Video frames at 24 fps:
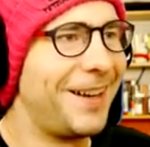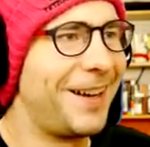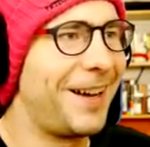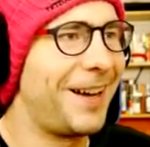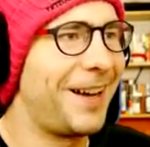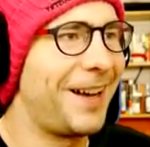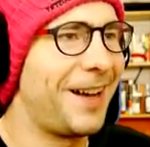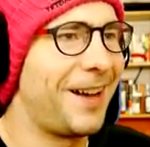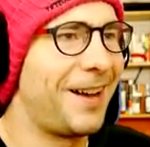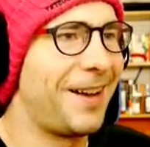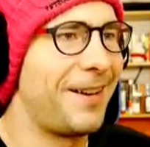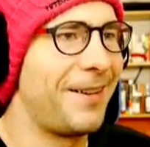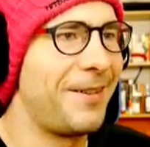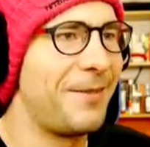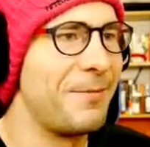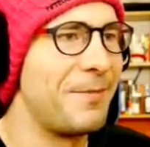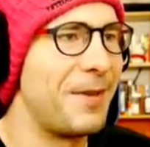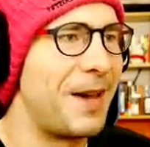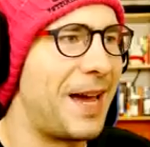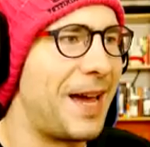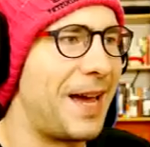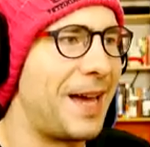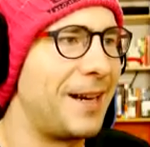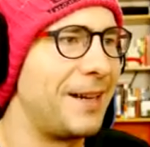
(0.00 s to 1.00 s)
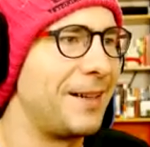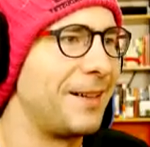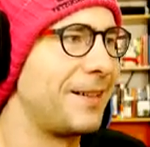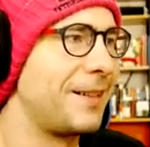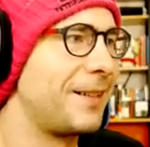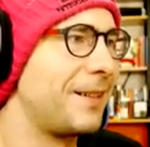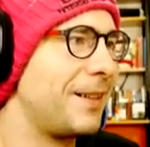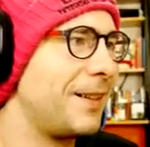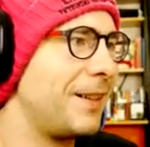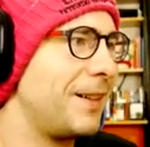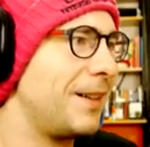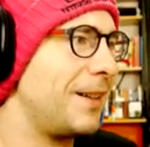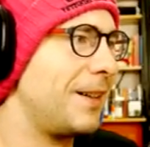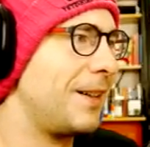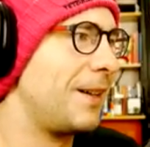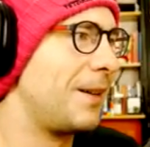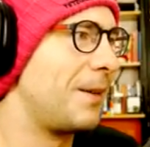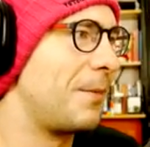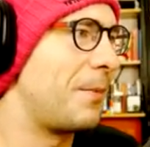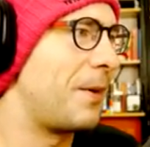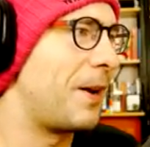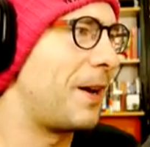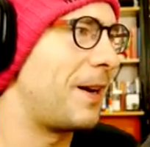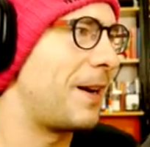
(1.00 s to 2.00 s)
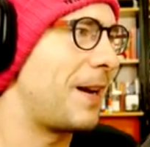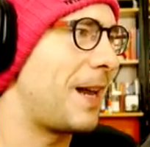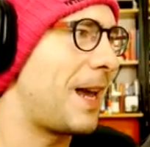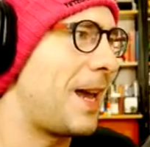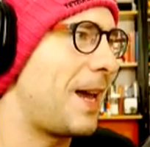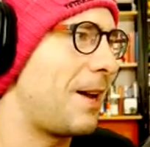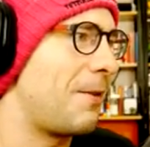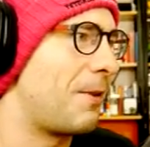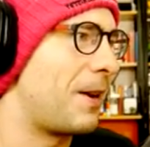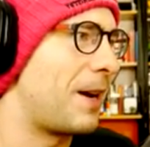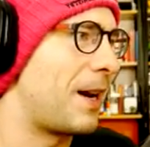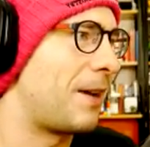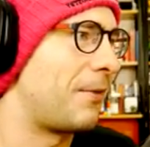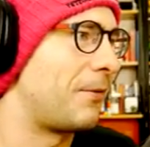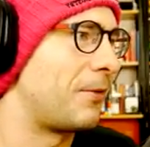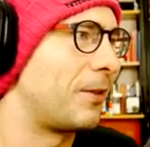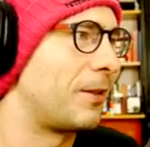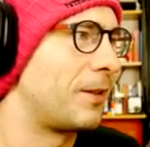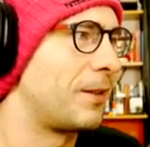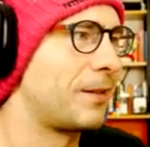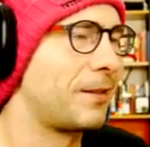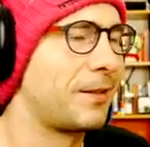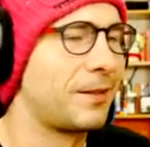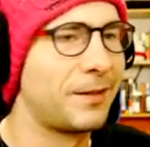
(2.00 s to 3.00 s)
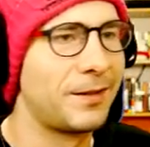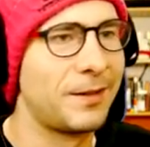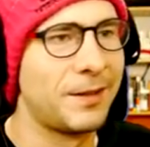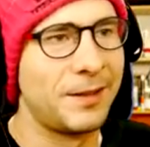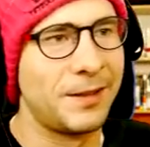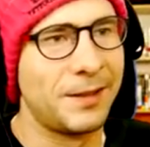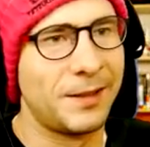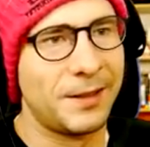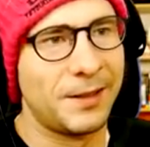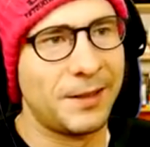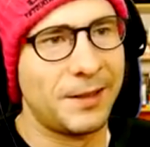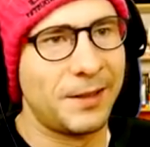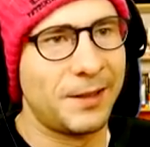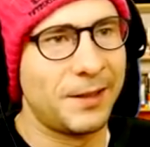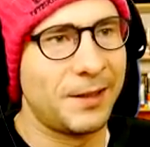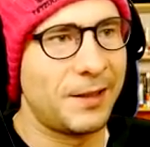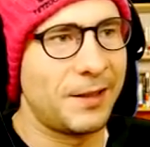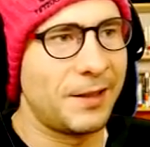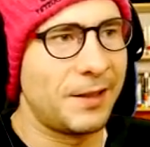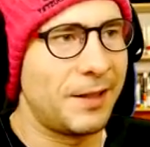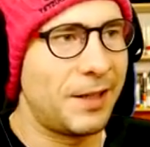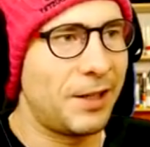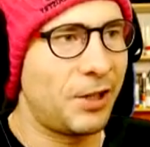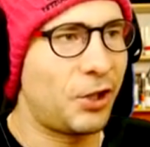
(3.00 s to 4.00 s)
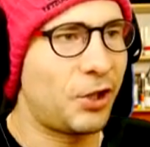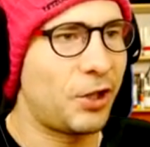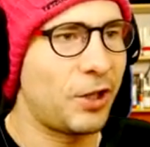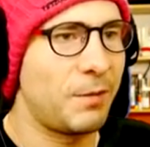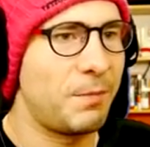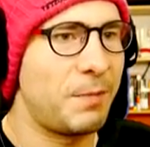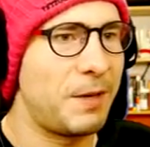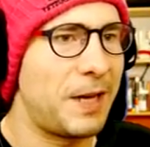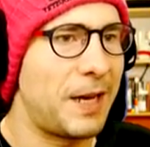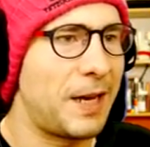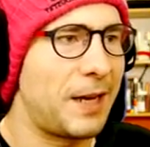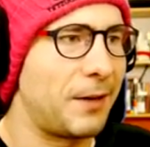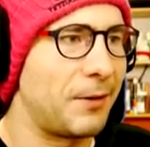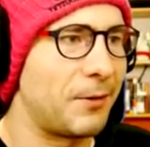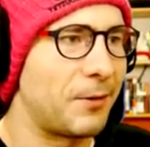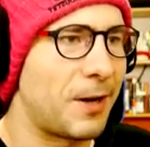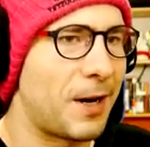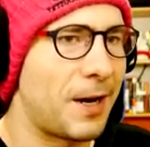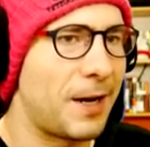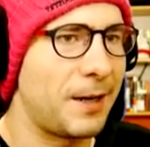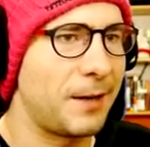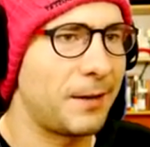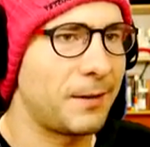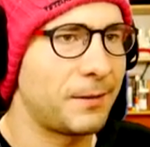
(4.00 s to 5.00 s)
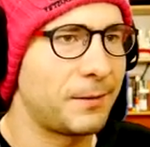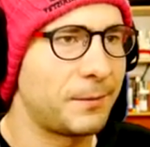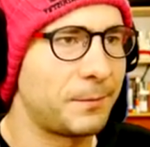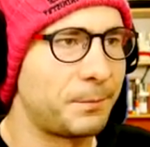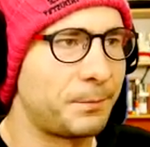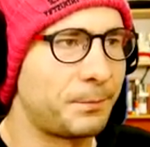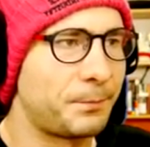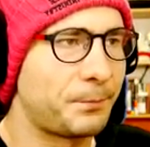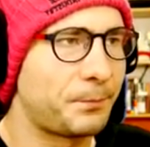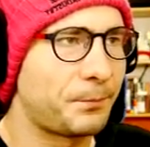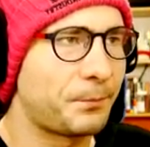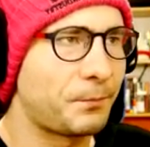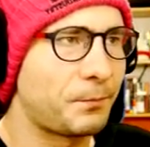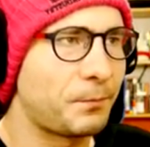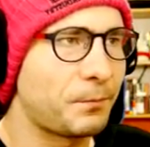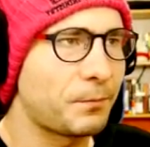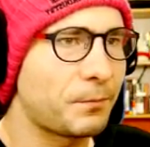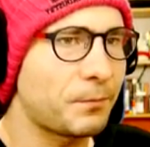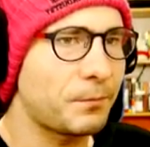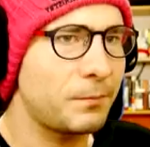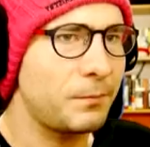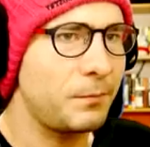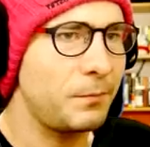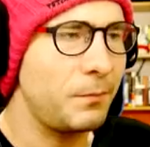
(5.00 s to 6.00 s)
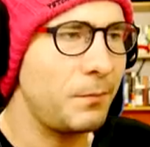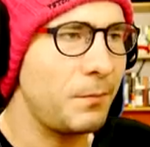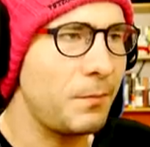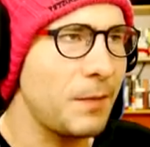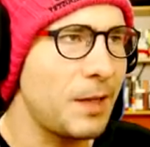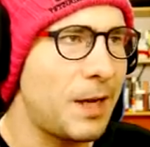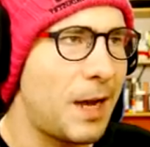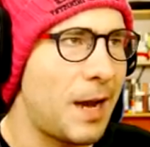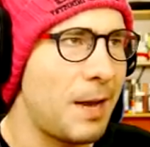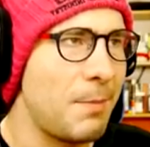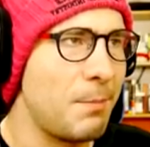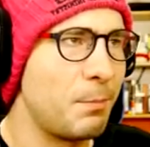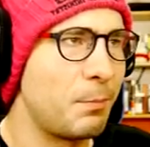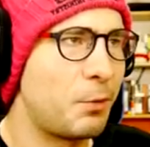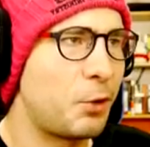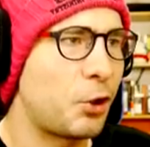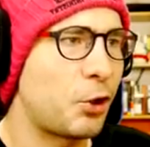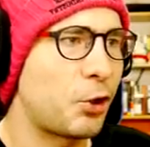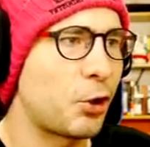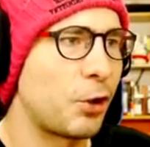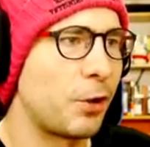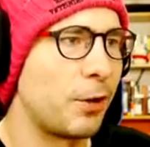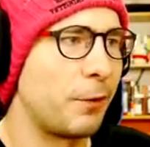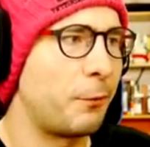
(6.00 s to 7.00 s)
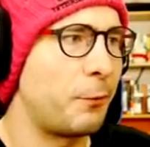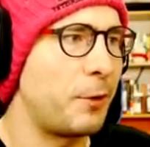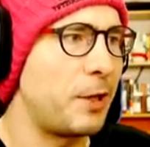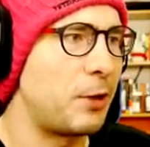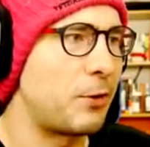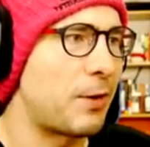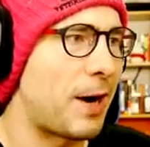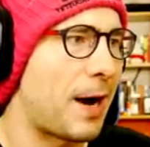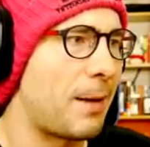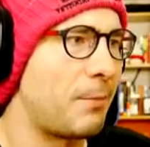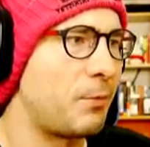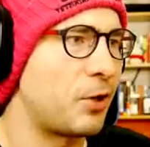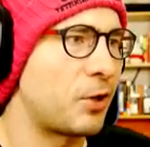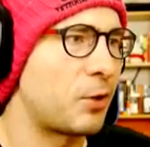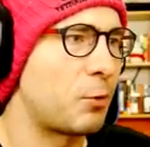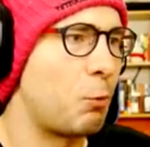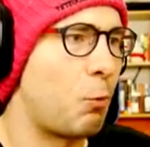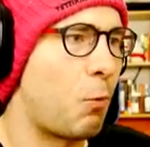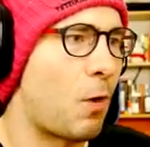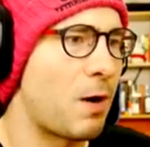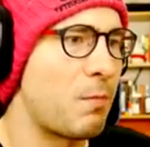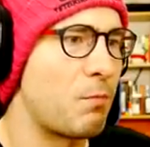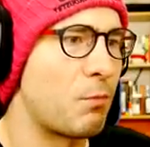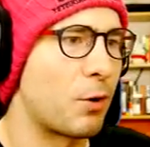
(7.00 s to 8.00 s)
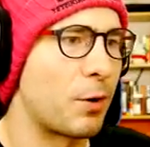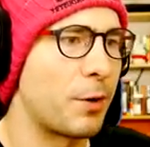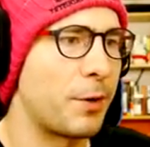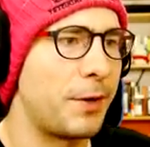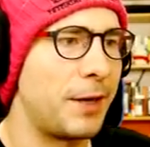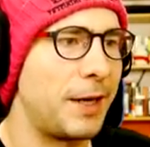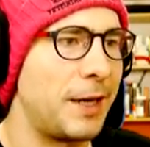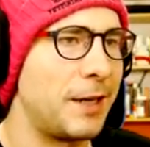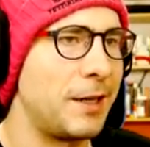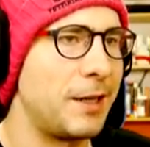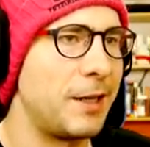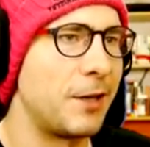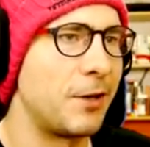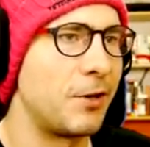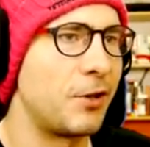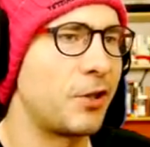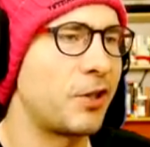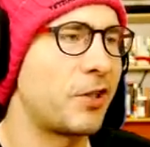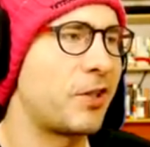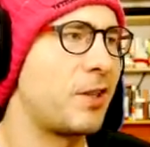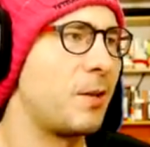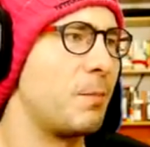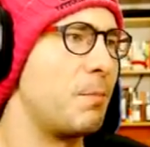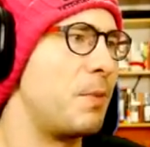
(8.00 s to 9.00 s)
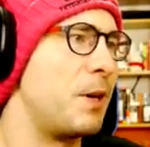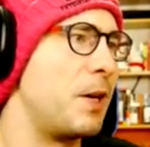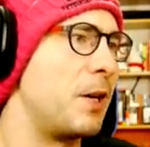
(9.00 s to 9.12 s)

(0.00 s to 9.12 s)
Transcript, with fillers: oh, man. But hey, whatever. This should be it, right? I'm sure if we grab just one more thing in here, just the